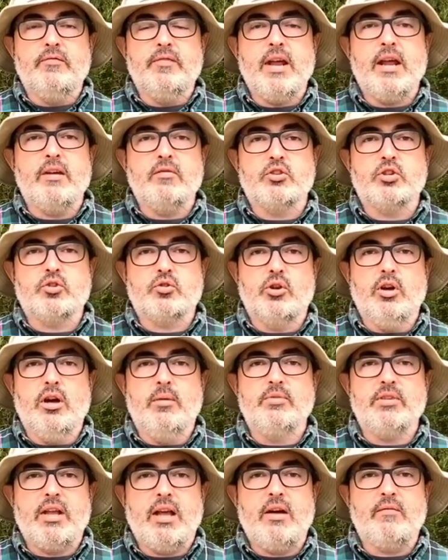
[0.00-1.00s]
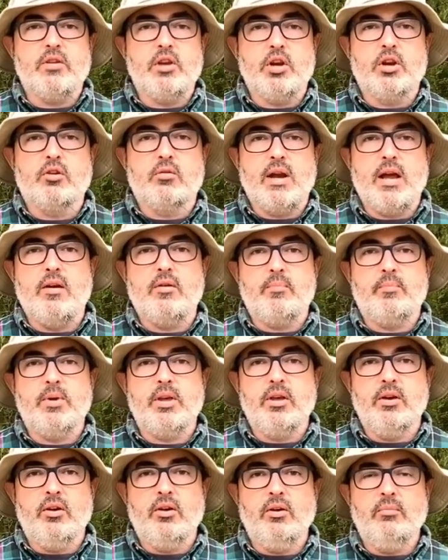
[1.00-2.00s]
native shrubs that have year-round
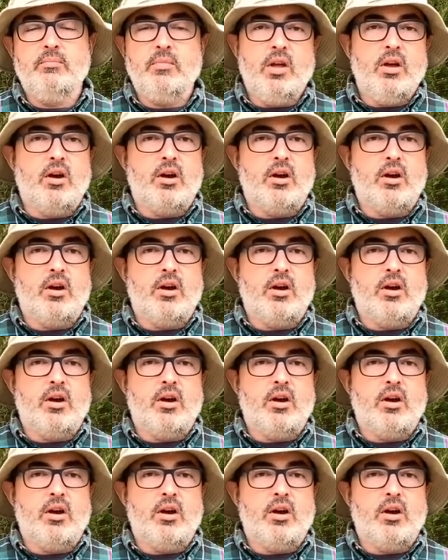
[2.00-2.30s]
appeal,